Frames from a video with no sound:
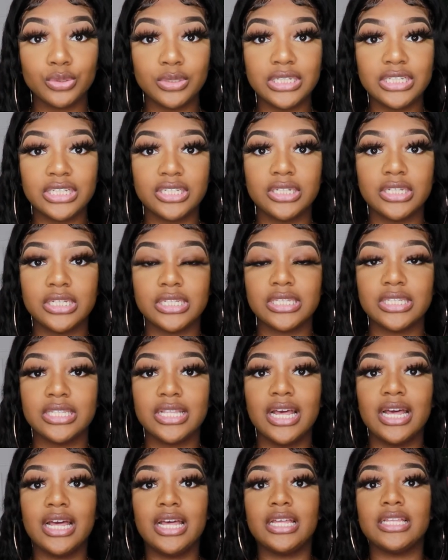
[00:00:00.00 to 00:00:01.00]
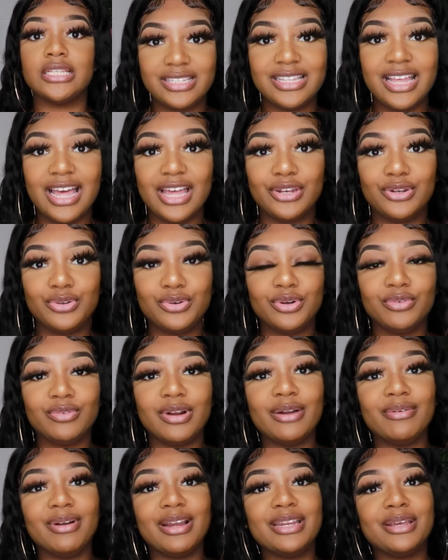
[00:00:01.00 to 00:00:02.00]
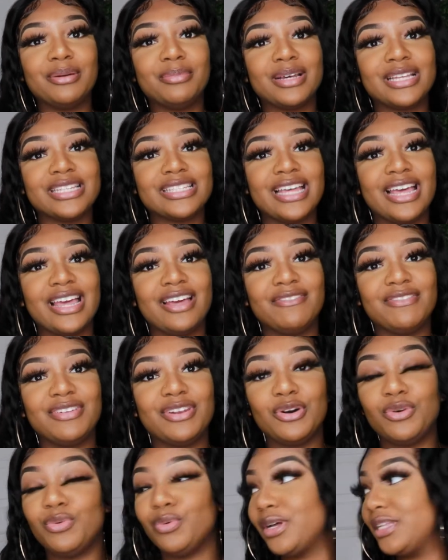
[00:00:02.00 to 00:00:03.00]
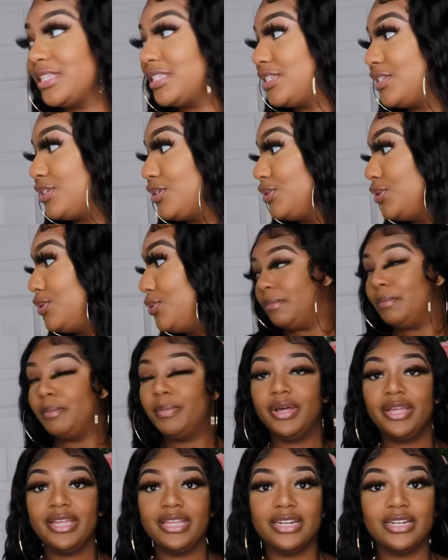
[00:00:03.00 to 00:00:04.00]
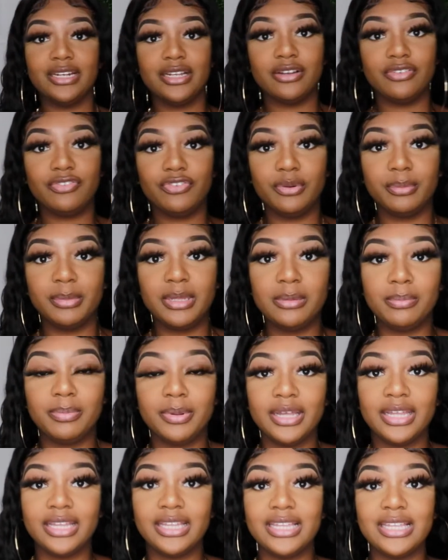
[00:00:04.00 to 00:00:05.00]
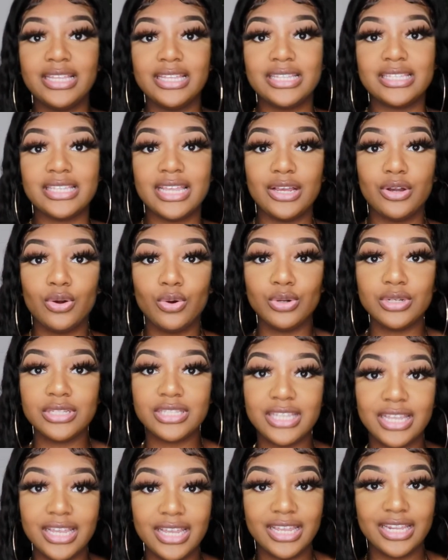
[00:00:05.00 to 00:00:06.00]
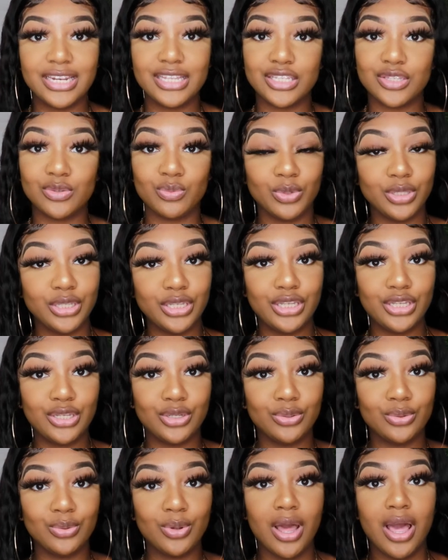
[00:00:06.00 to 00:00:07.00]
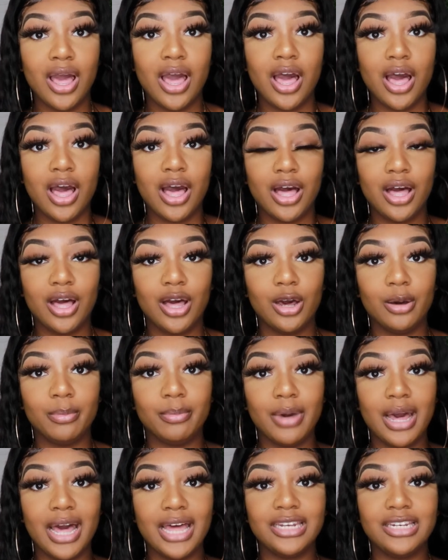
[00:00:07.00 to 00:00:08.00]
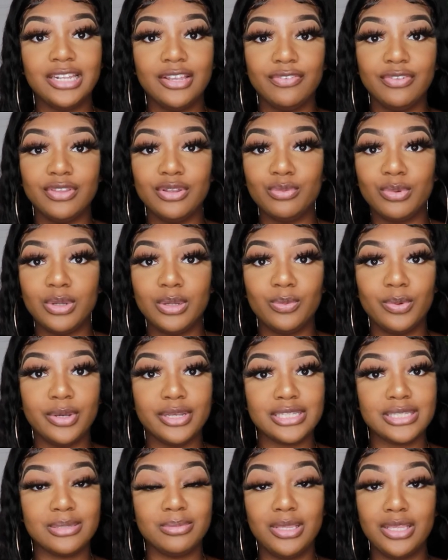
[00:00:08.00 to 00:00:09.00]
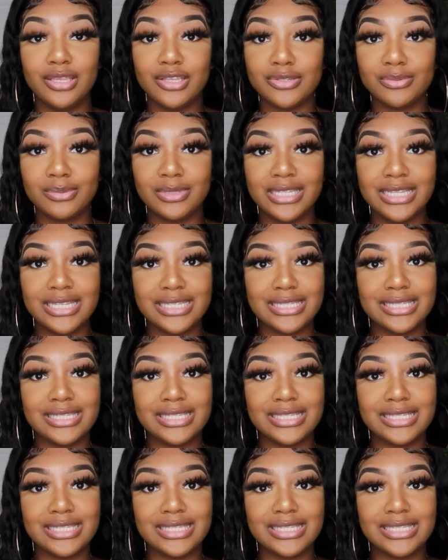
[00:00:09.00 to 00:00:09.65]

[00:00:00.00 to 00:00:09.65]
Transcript: It's just not, it's not doing right now because I have no one to button it up for me, but it is a corset and it's really cute. I definitely would wear some heels with this.